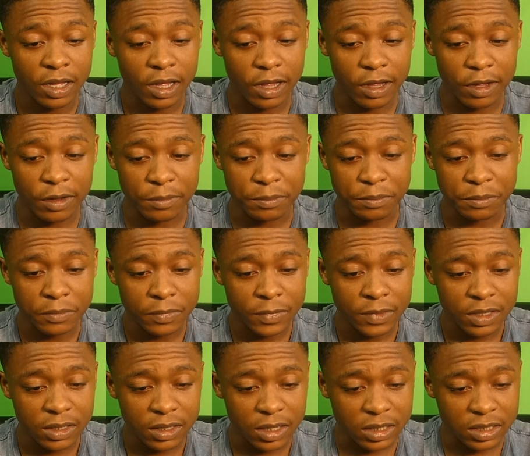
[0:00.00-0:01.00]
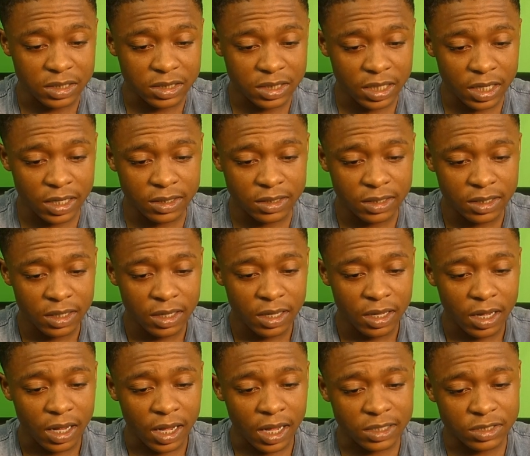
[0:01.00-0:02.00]
And he said,
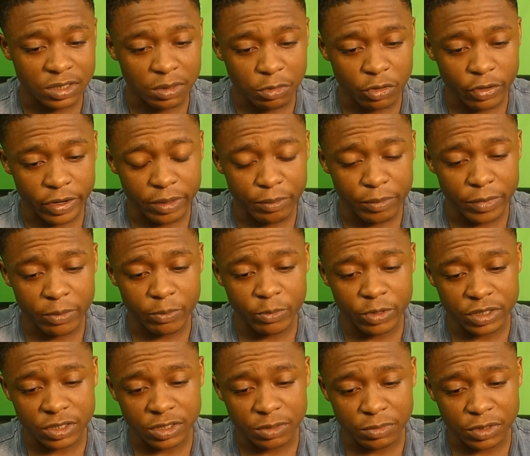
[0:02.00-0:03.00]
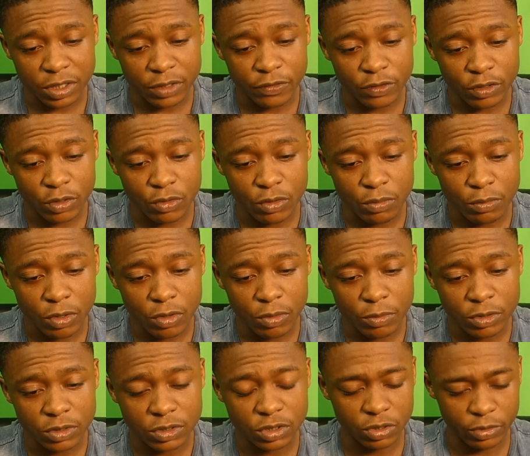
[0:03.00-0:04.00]
I had some great moments, some difficult
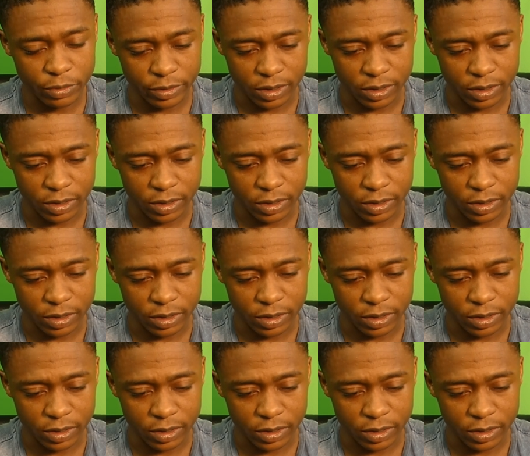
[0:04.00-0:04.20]
moments.